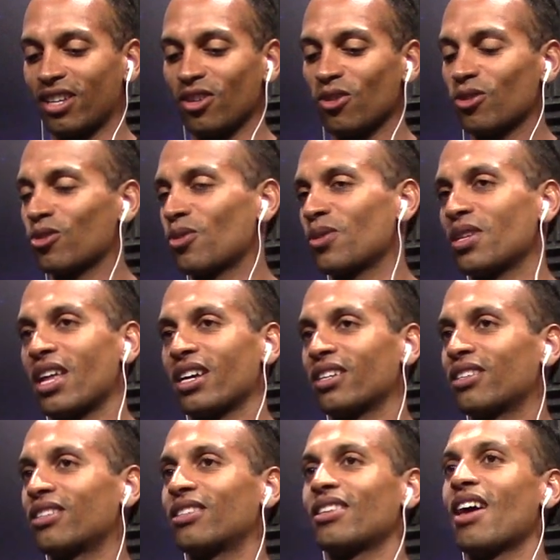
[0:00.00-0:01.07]
there was only like
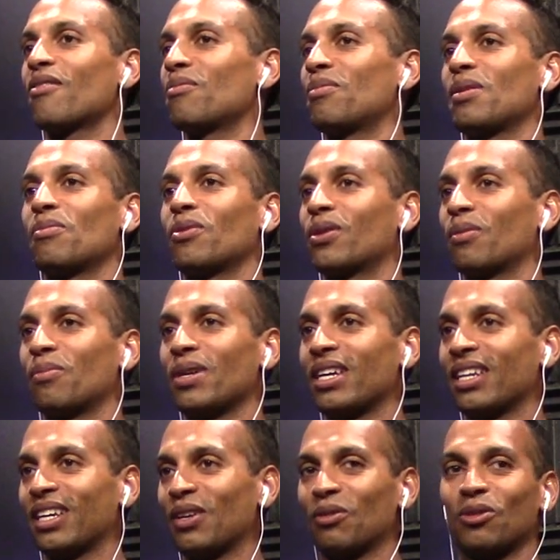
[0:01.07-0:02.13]
seven people
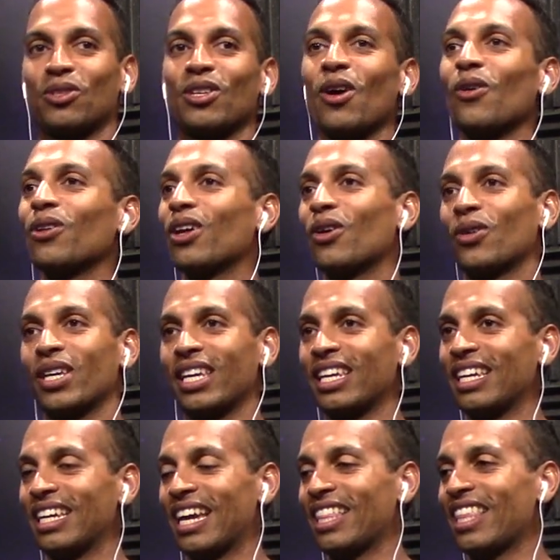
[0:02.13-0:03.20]
competing. It was so low
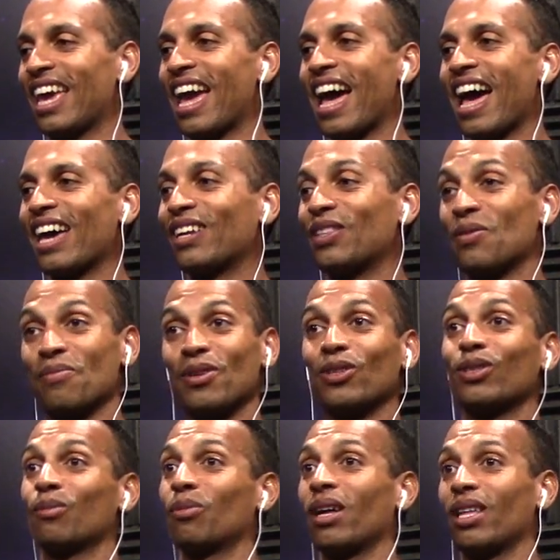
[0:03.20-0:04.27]
key, and they had the
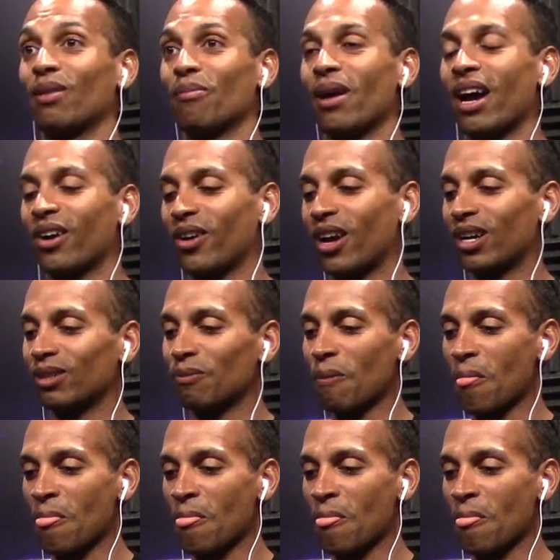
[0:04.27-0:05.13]
music playing in the background.